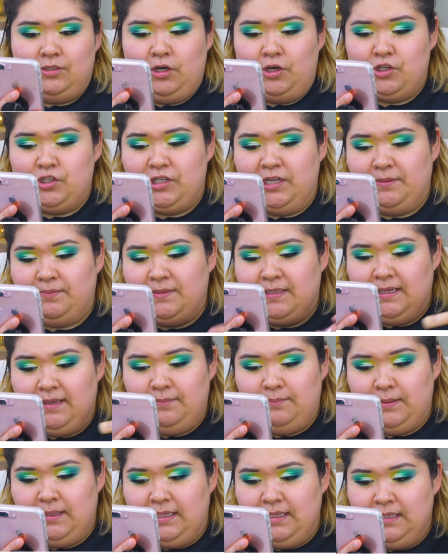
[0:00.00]
Tarte Shape
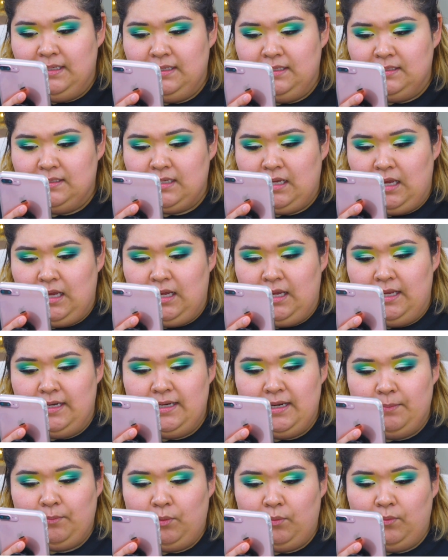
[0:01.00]
Tape is
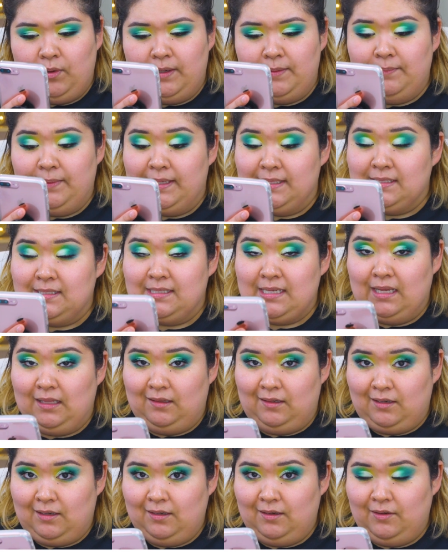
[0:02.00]
#1
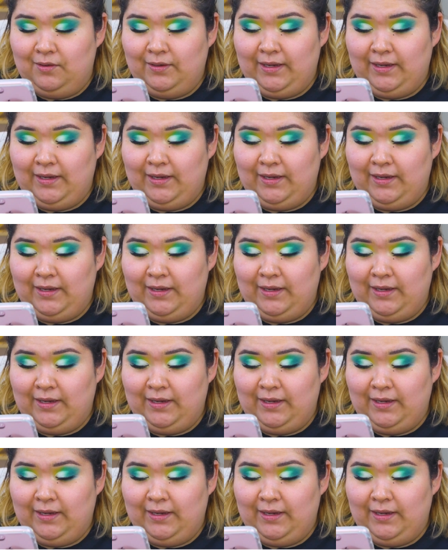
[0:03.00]
bestseller,